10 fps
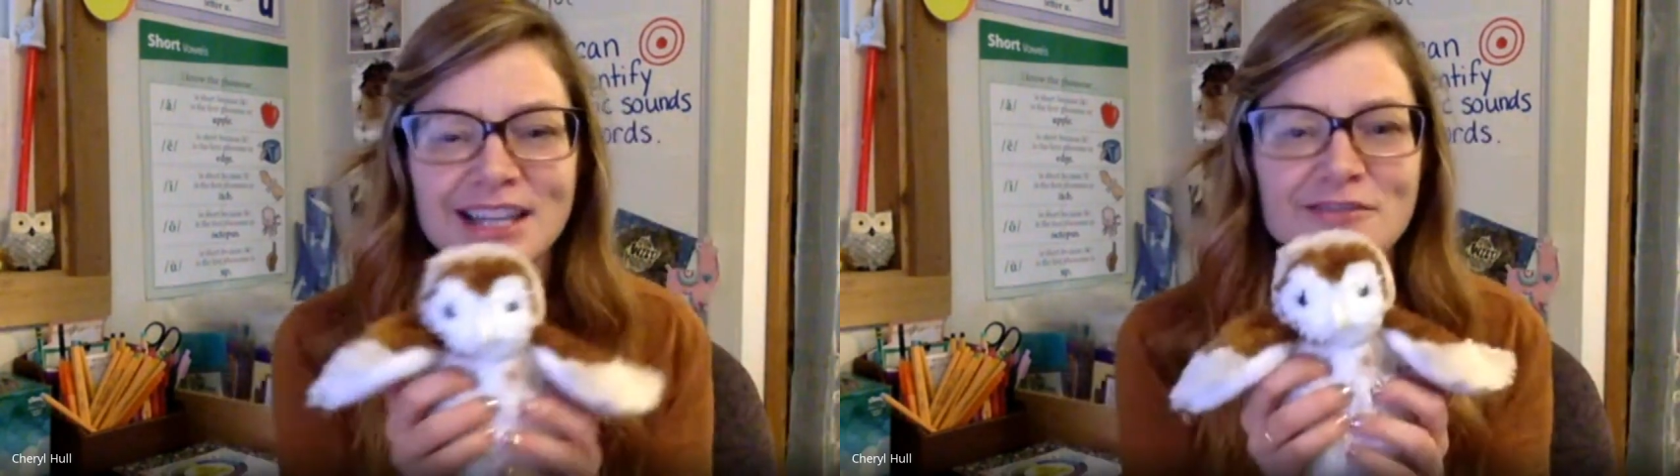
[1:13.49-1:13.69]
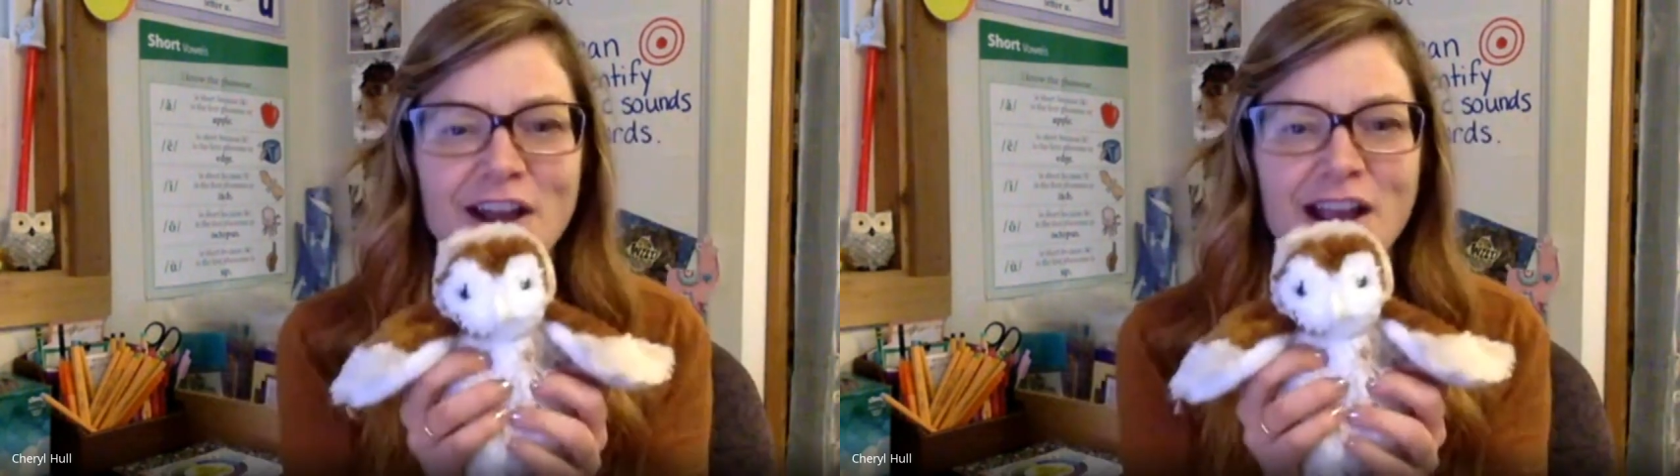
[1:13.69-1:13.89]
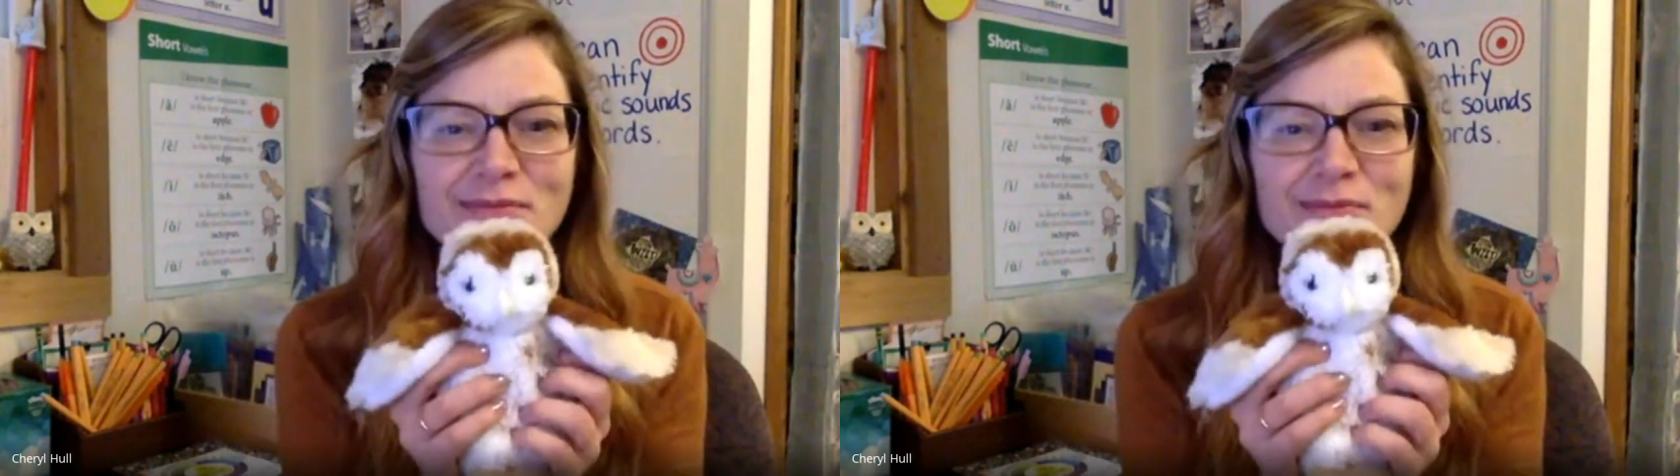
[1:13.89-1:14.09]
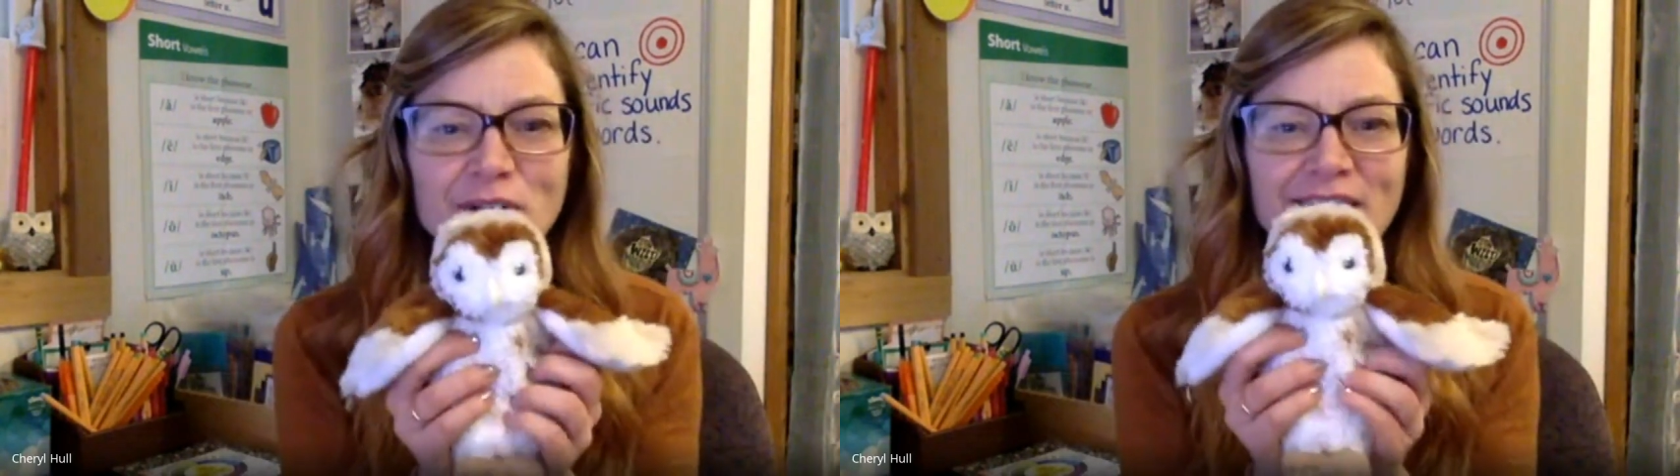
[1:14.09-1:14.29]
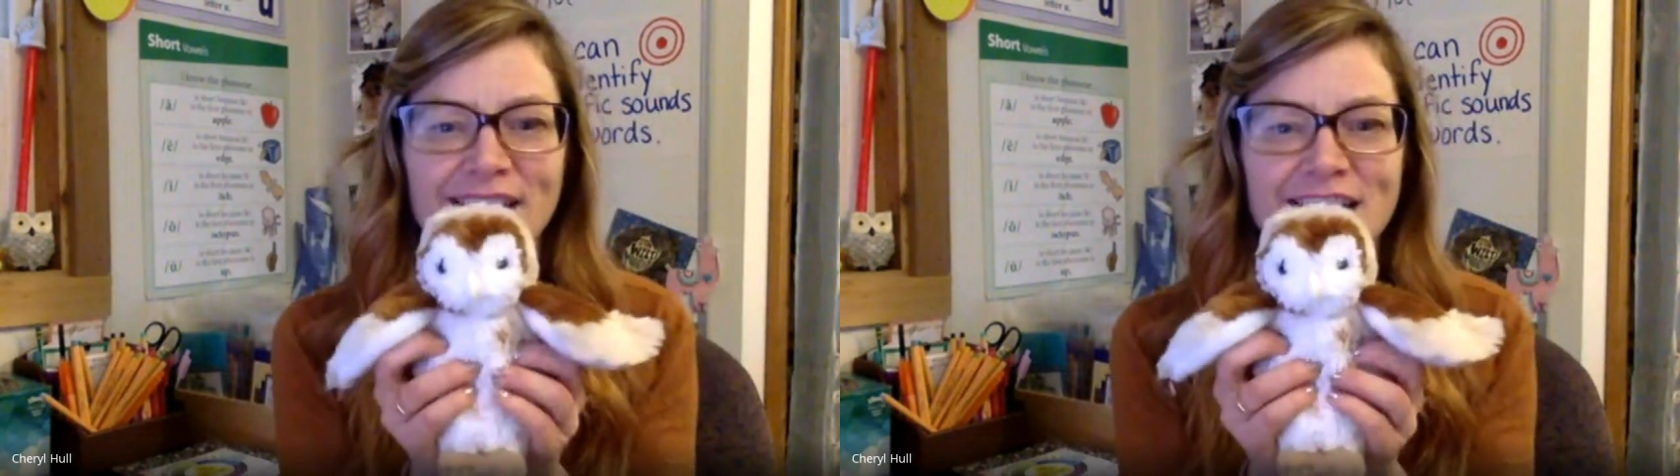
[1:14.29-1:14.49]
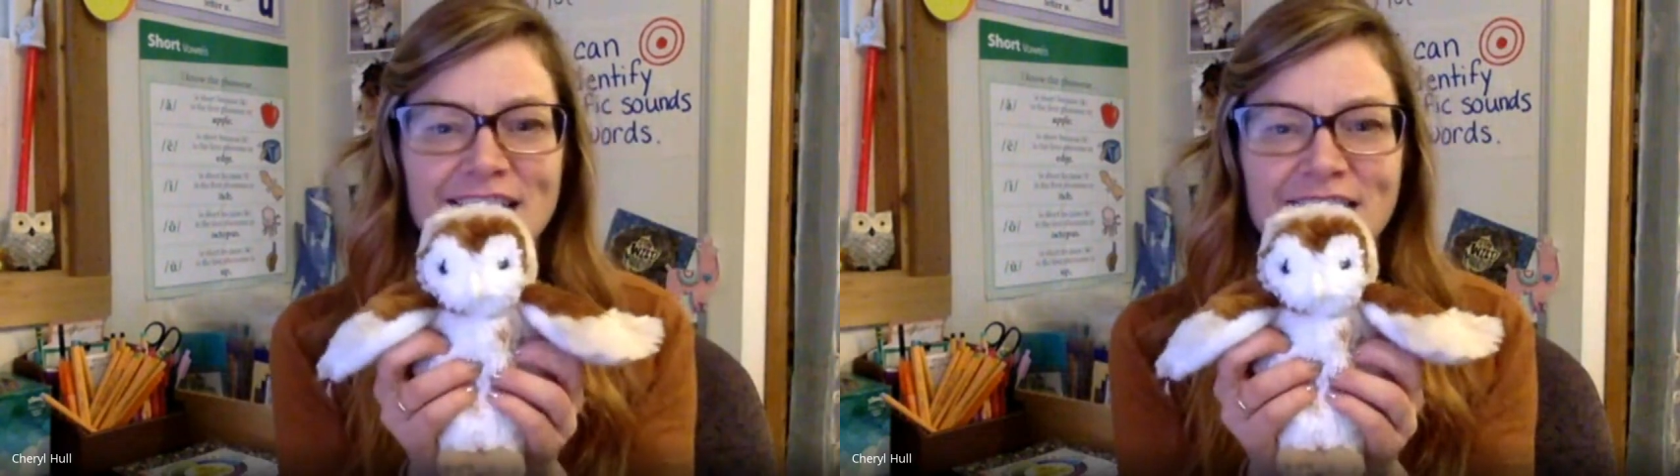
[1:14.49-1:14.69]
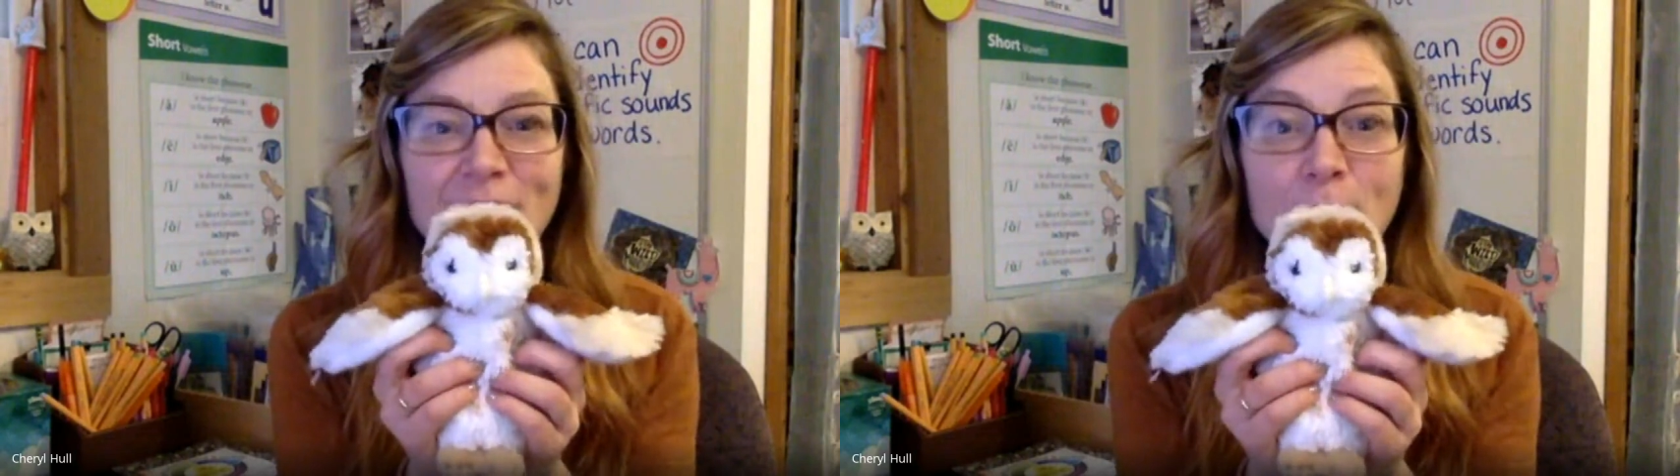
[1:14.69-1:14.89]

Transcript: that rhyme with